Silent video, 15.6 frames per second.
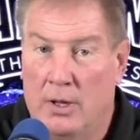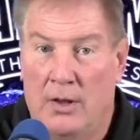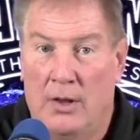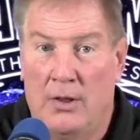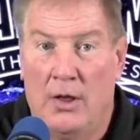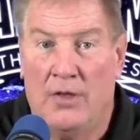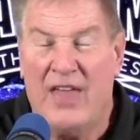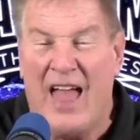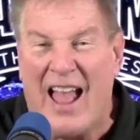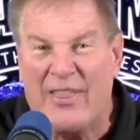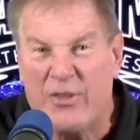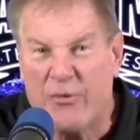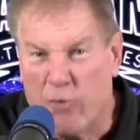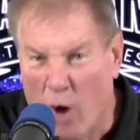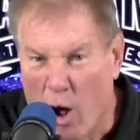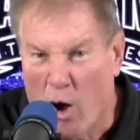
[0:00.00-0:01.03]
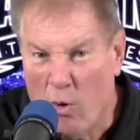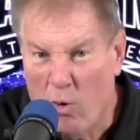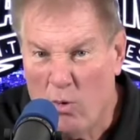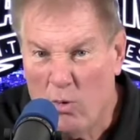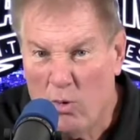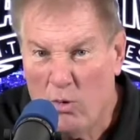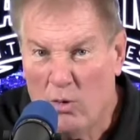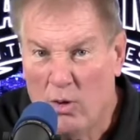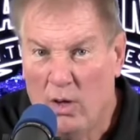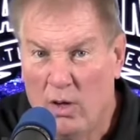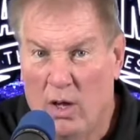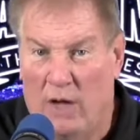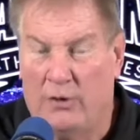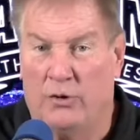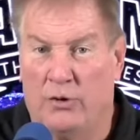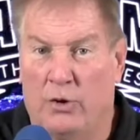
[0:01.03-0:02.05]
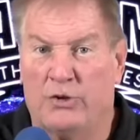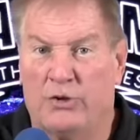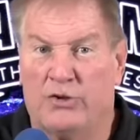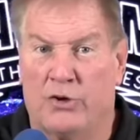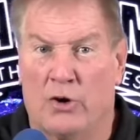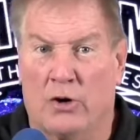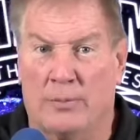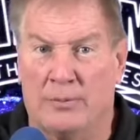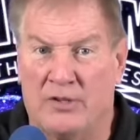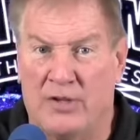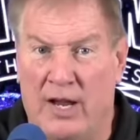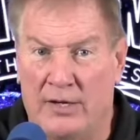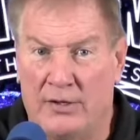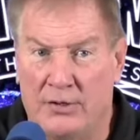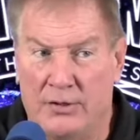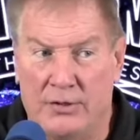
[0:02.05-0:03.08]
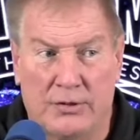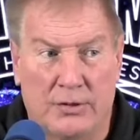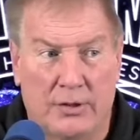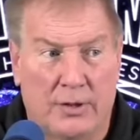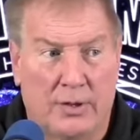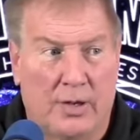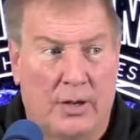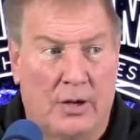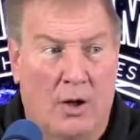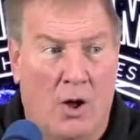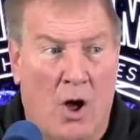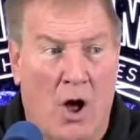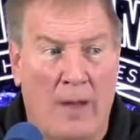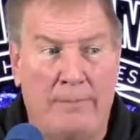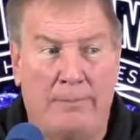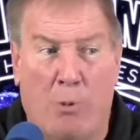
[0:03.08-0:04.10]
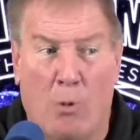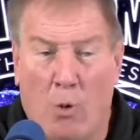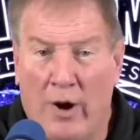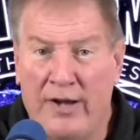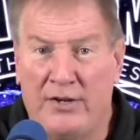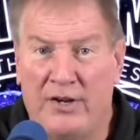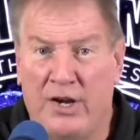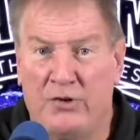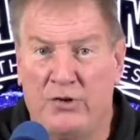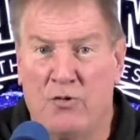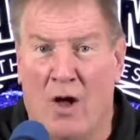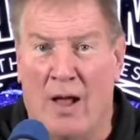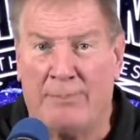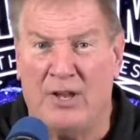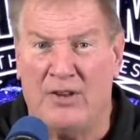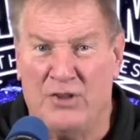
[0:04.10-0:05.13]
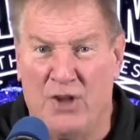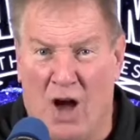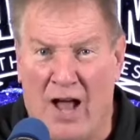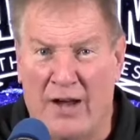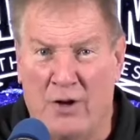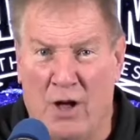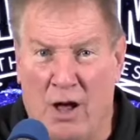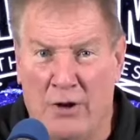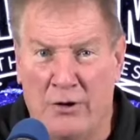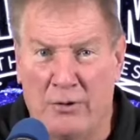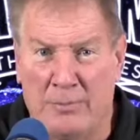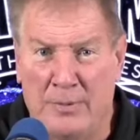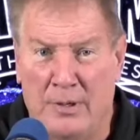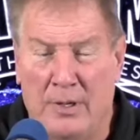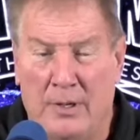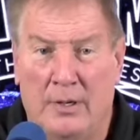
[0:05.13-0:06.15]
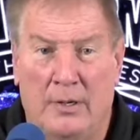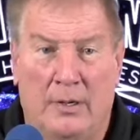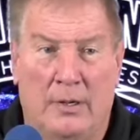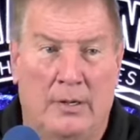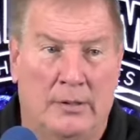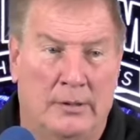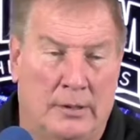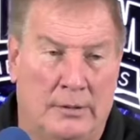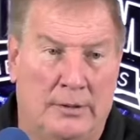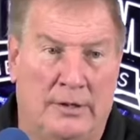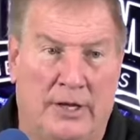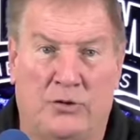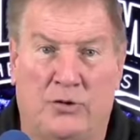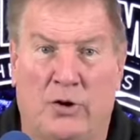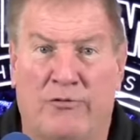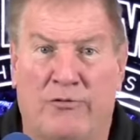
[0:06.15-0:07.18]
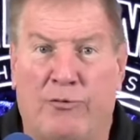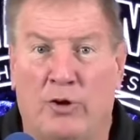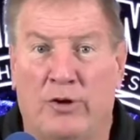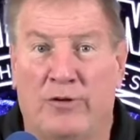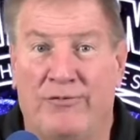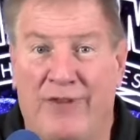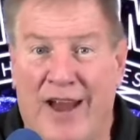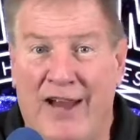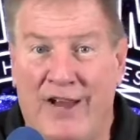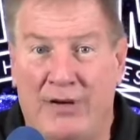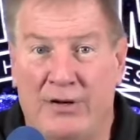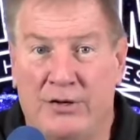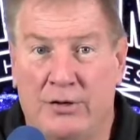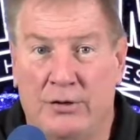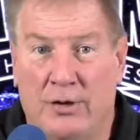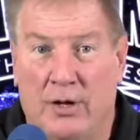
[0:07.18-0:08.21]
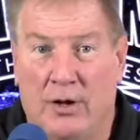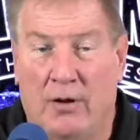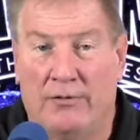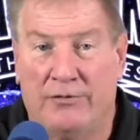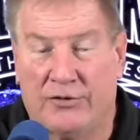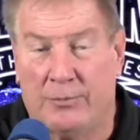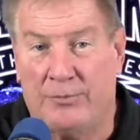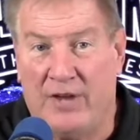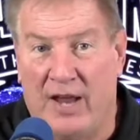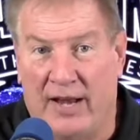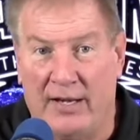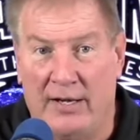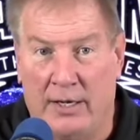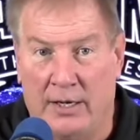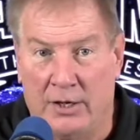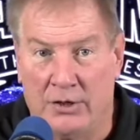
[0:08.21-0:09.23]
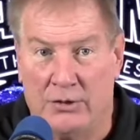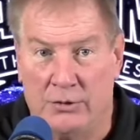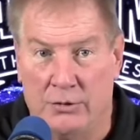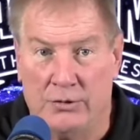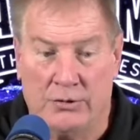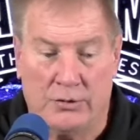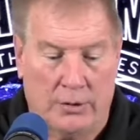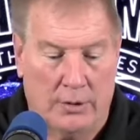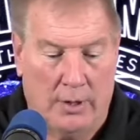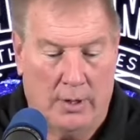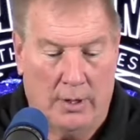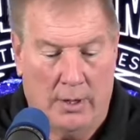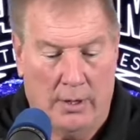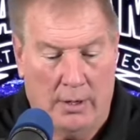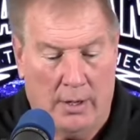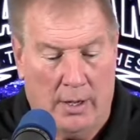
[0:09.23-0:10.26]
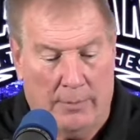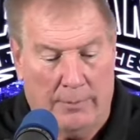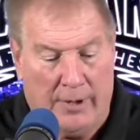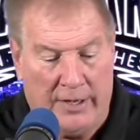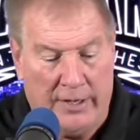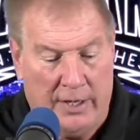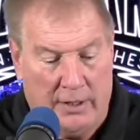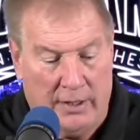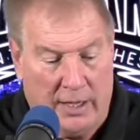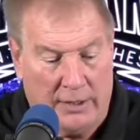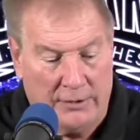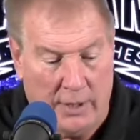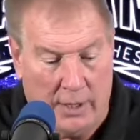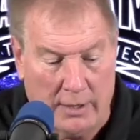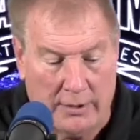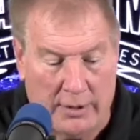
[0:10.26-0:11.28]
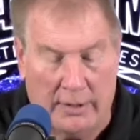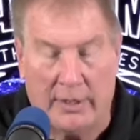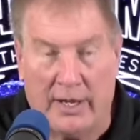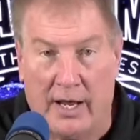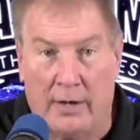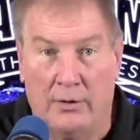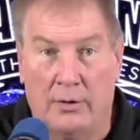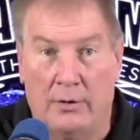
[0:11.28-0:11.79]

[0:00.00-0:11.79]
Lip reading: that throw under those circumstances on point. He dropped the dot on him. They took full advantage of some technique issues by Hill out there. And again,